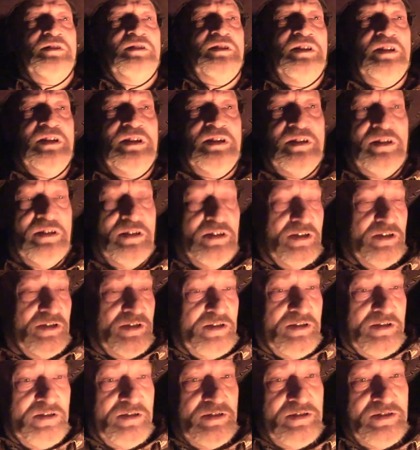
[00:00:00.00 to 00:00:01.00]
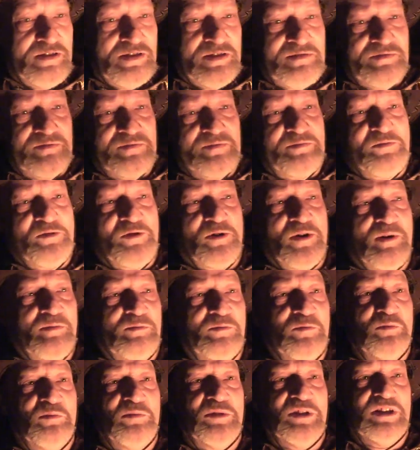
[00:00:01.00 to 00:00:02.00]
And uh, this was
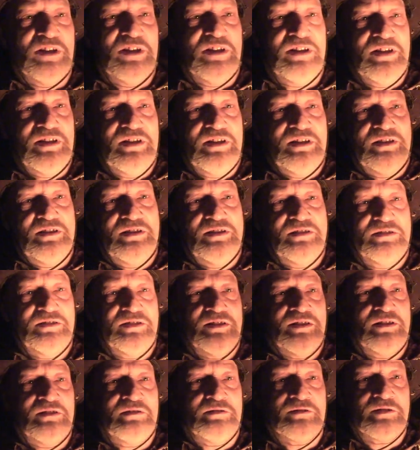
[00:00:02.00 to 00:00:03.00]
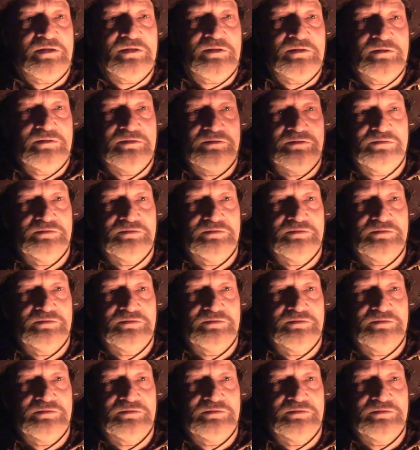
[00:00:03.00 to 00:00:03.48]
probably, I don't know,